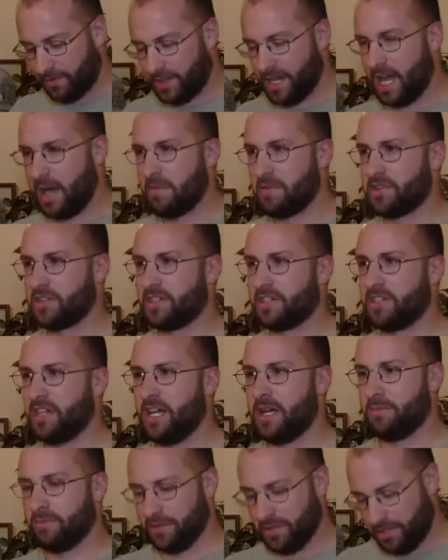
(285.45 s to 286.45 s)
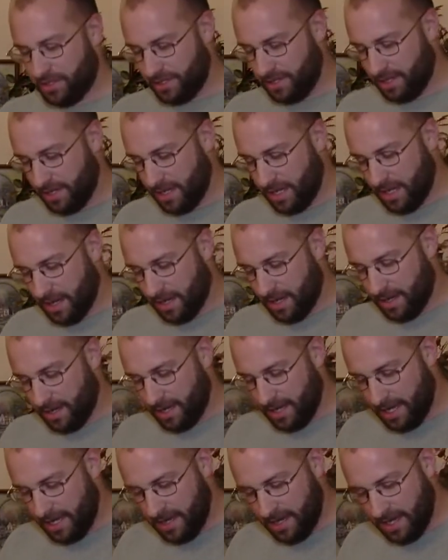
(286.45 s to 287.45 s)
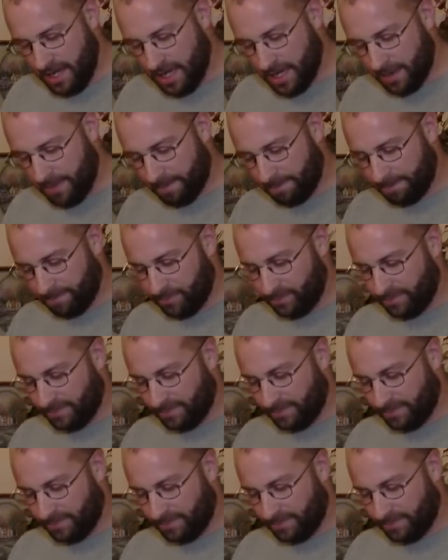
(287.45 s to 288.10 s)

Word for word: of God was accomplished. Amen. In him.